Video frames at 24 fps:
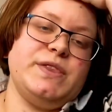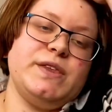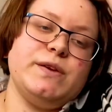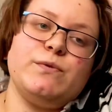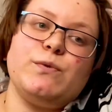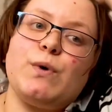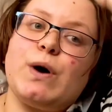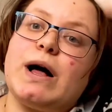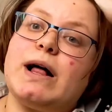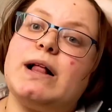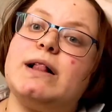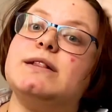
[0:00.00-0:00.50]

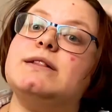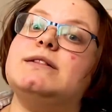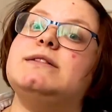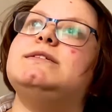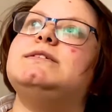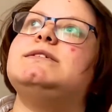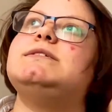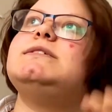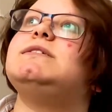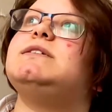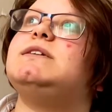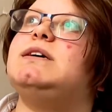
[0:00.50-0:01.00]
well,
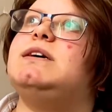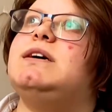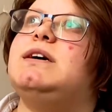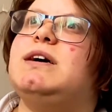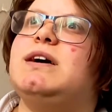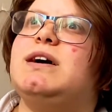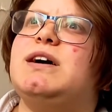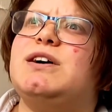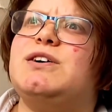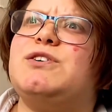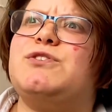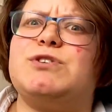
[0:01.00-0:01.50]

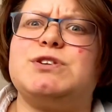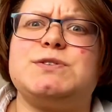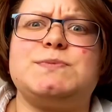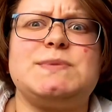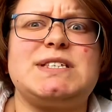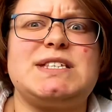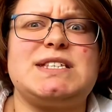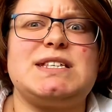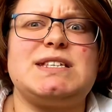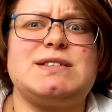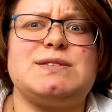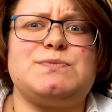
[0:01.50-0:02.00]
Christmas
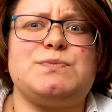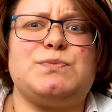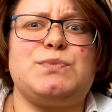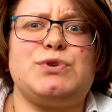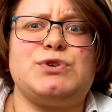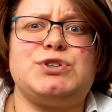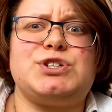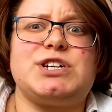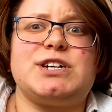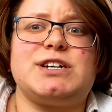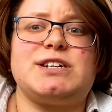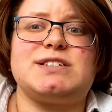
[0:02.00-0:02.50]
season
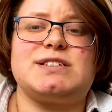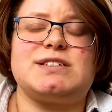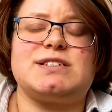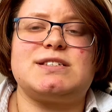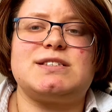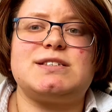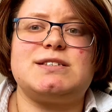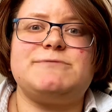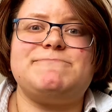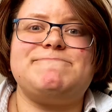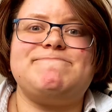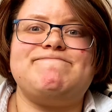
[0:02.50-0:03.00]

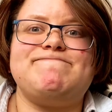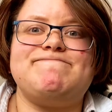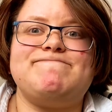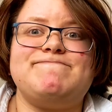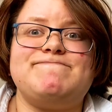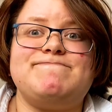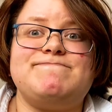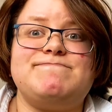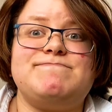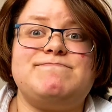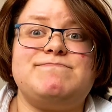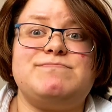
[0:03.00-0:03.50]
purchases.
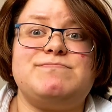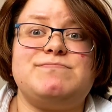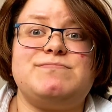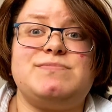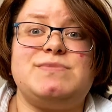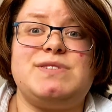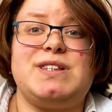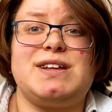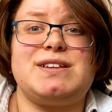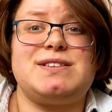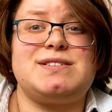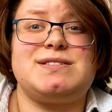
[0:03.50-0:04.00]

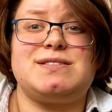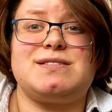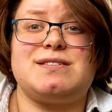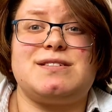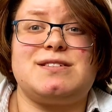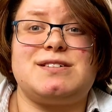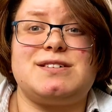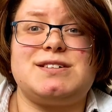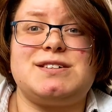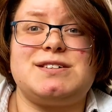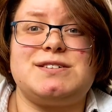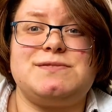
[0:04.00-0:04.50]
Let's
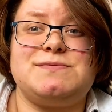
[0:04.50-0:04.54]
start.